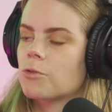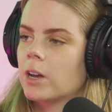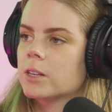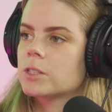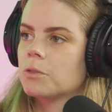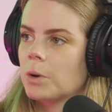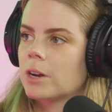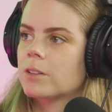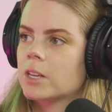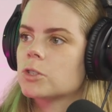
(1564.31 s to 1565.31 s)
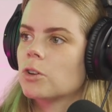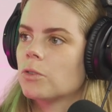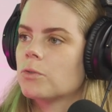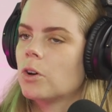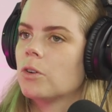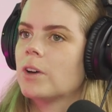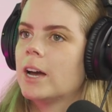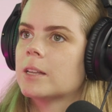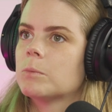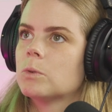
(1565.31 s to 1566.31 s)
raise awareness of
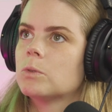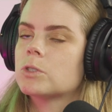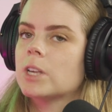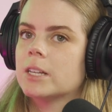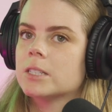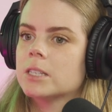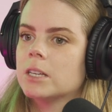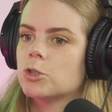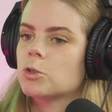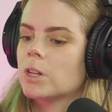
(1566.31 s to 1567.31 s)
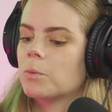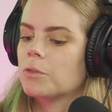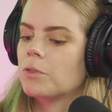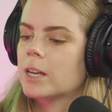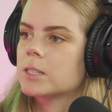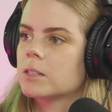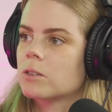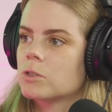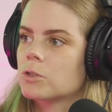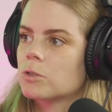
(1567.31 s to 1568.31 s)
animals and issues that we face in
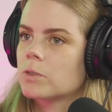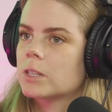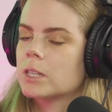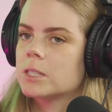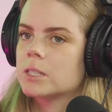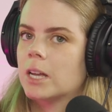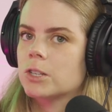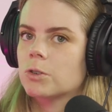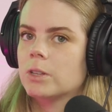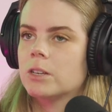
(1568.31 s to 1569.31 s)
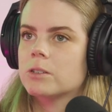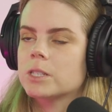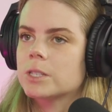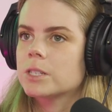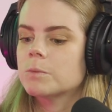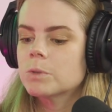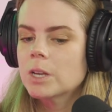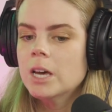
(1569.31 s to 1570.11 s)
conserving these natural ecosystems.